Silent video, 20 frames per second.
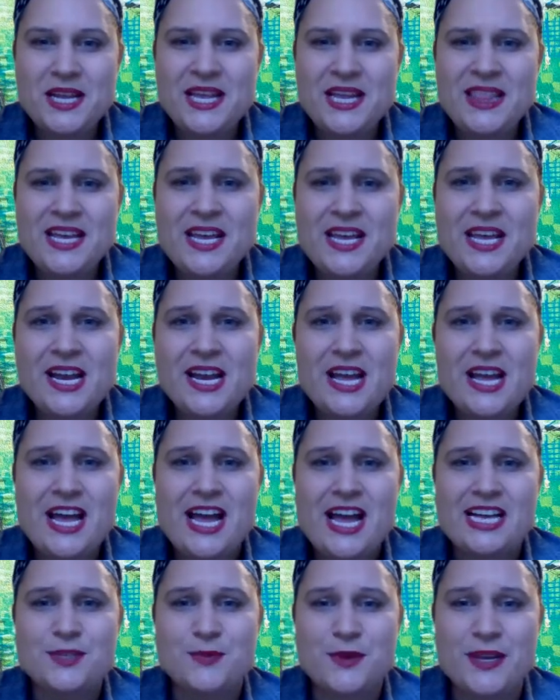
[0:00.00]
And then
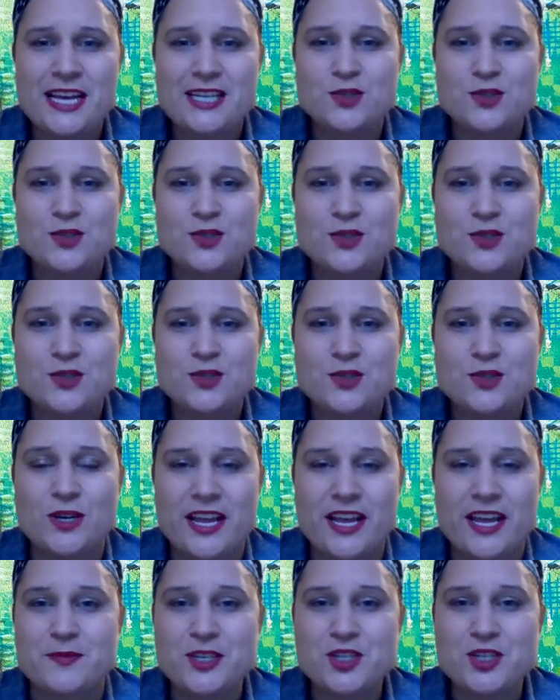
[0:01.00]
as we get toward the
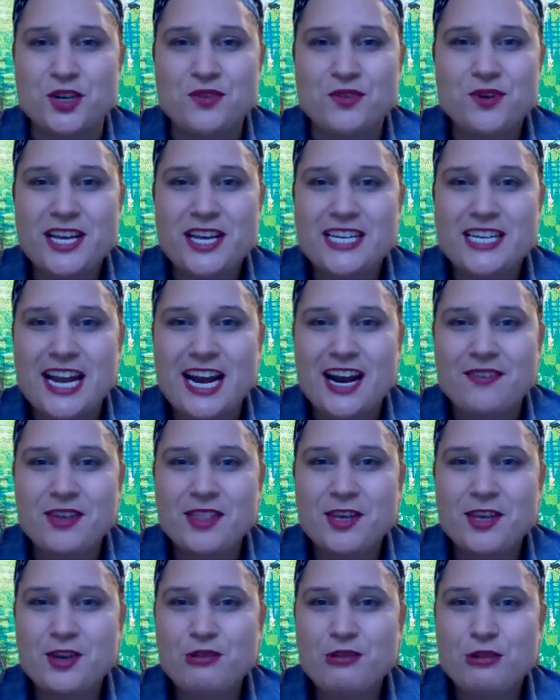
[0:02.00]
end of the semester, you realize
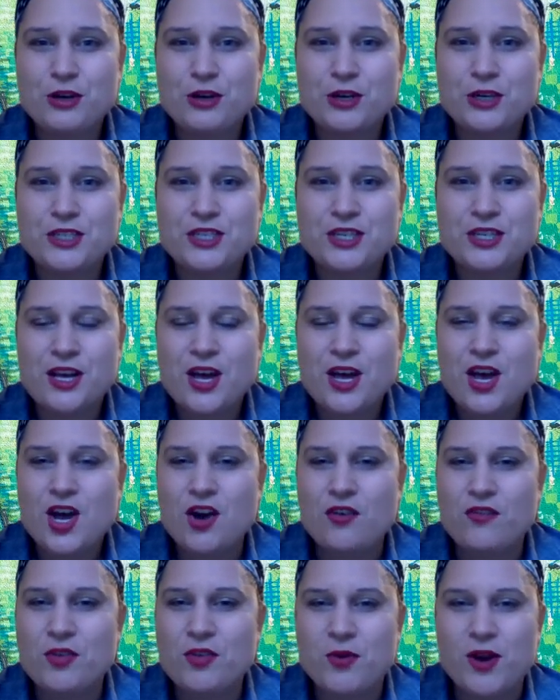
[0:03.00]
that everything you learned
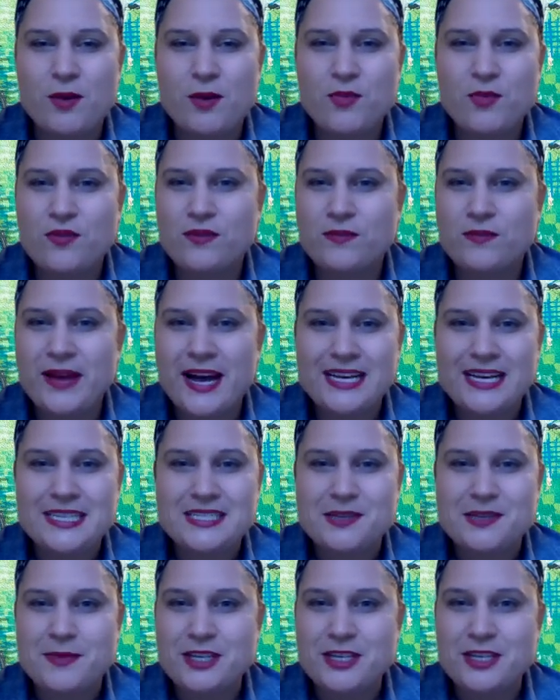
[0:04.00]
over the couple
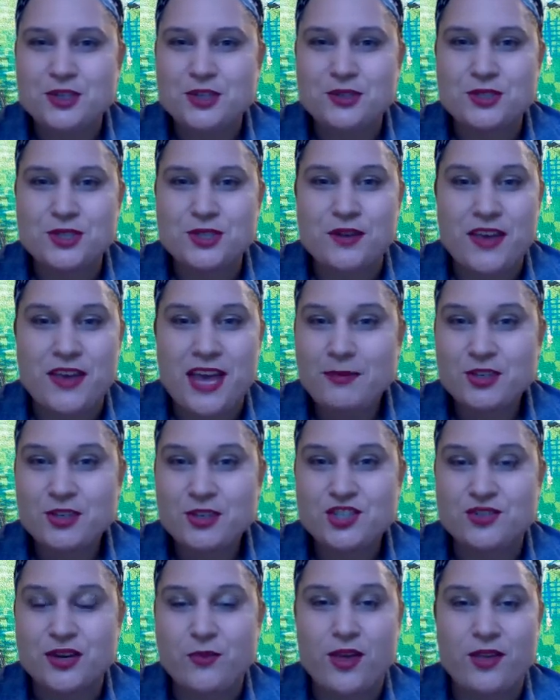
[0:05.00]
past semesters of
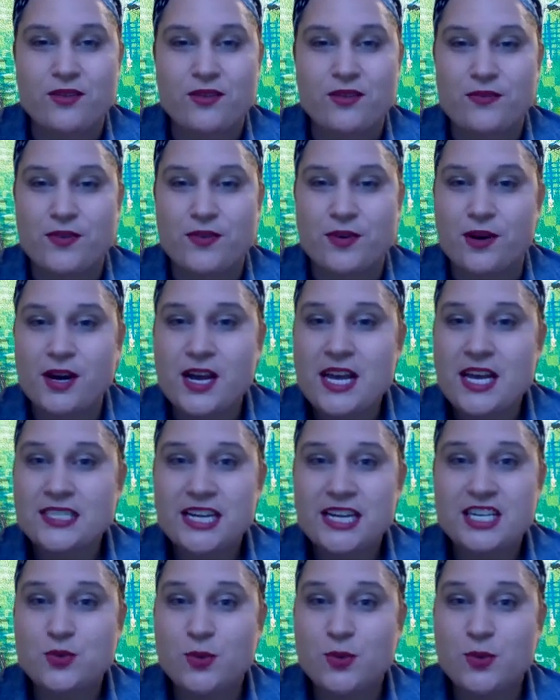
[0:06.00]
chemistry, whether for
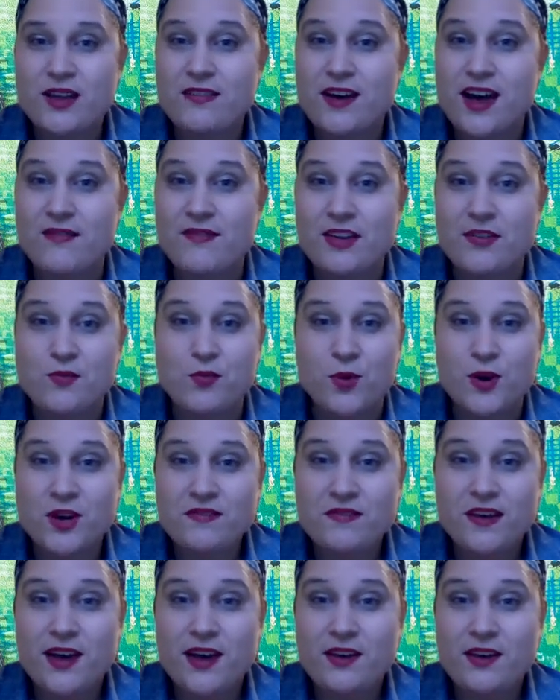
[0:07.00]
10, 25, and
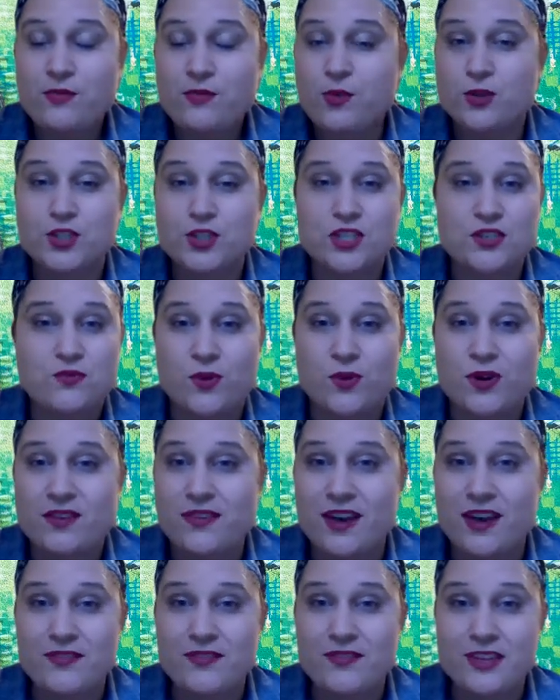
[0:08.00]
45, or just
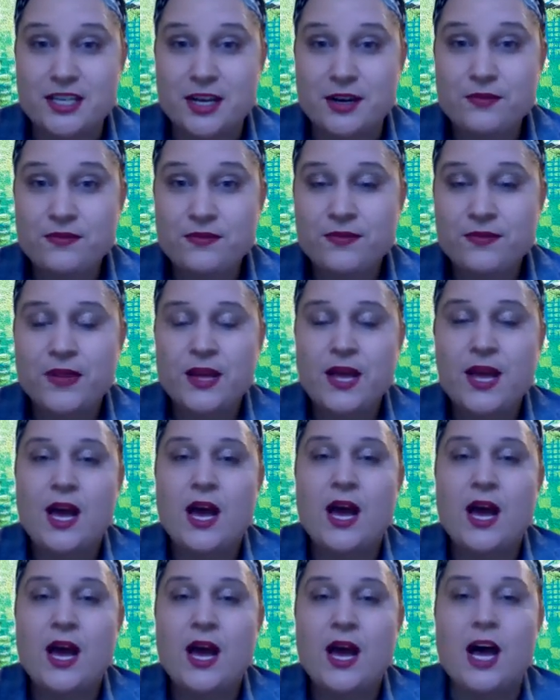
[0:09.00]
45 itself,
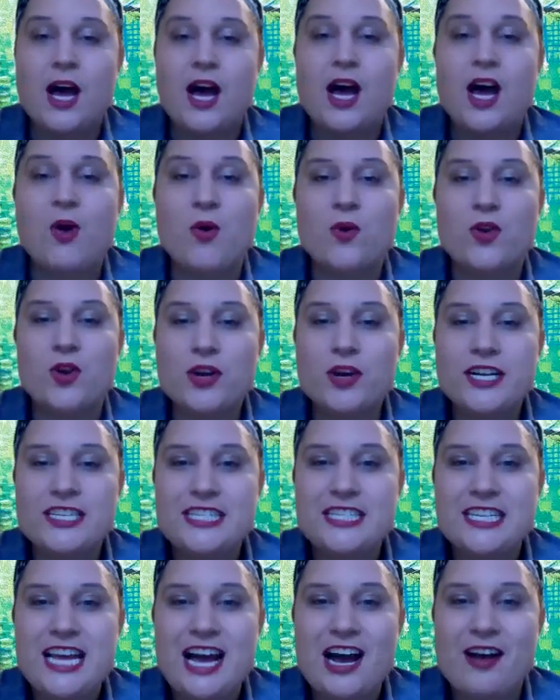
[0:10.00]
you're going
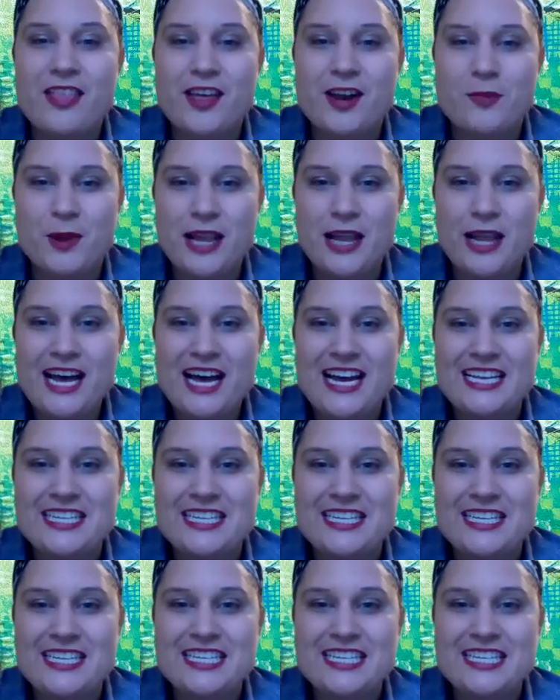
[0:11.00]
to see how that
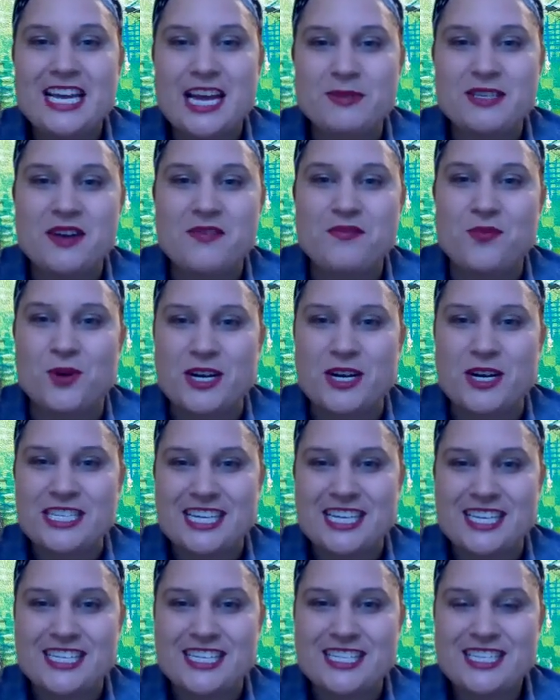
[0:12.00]
applies in Chem
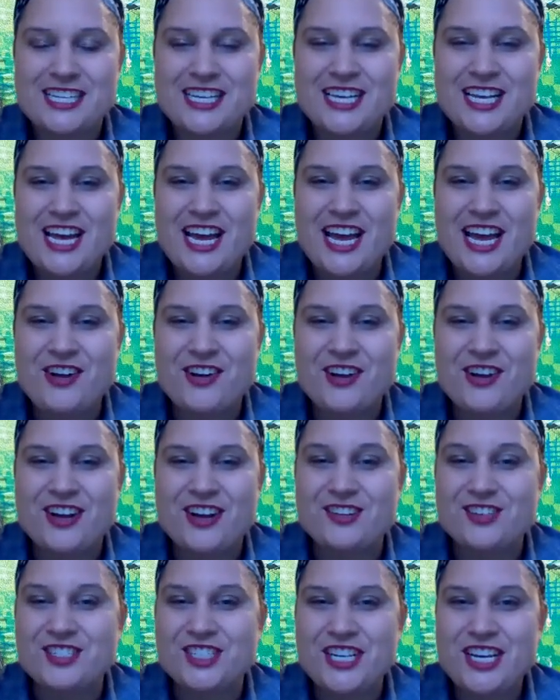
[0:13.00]
1046. And you're going
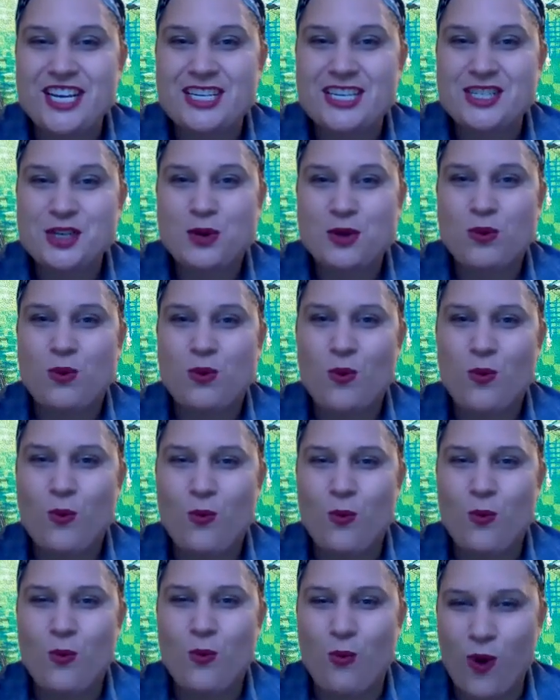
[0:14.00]
to understand,
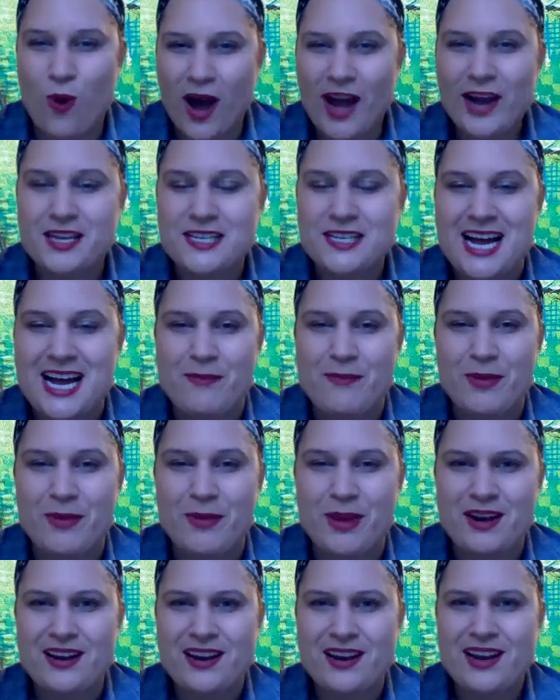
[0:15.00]
why do
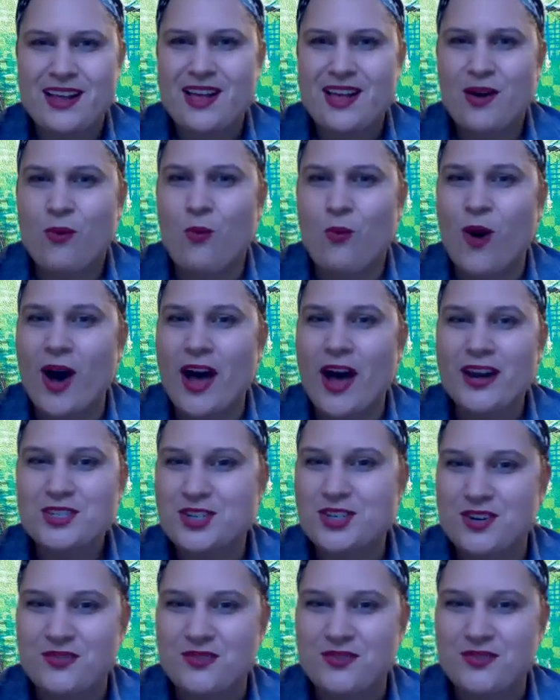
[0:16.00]
happen? Why do
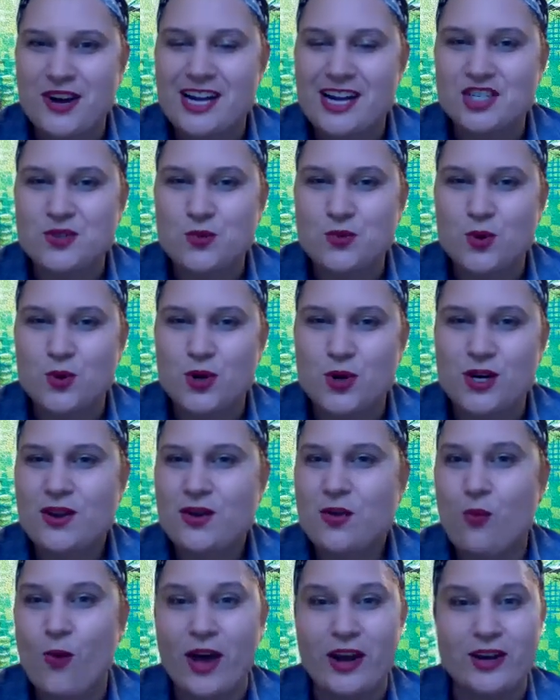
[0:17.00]
certain reactions work?
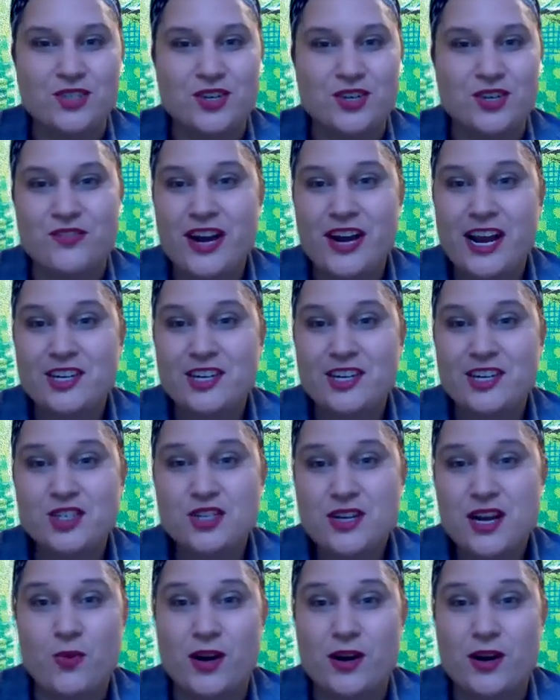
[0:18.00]
Why do certain reactions
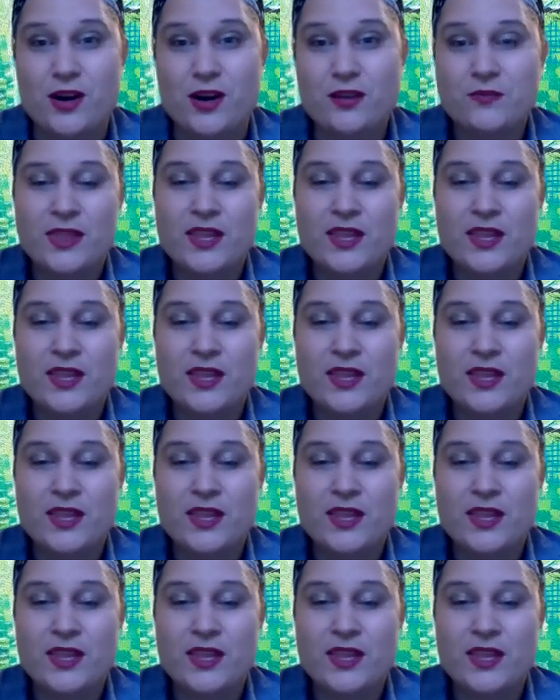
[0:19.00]
not work?